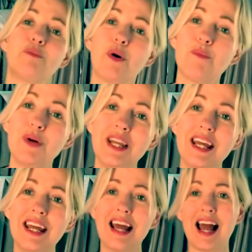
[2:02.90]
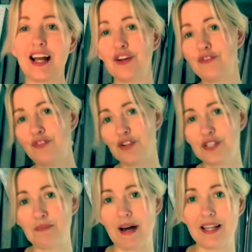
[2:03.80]
earn more money, I can
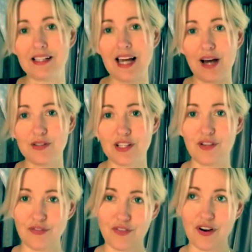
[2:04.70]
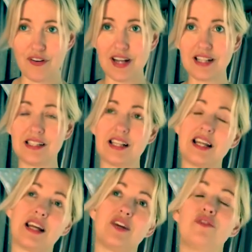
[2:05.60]
afford to buy this house in the forest
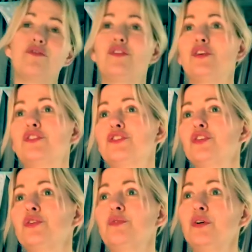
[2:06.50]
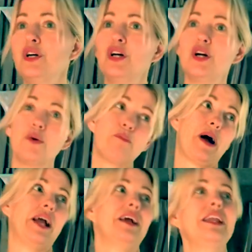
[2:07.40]
and I can afford to
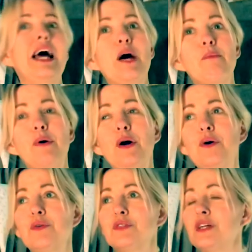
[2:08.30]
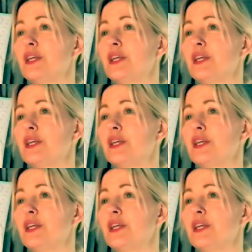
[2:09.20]
buy a canal boat.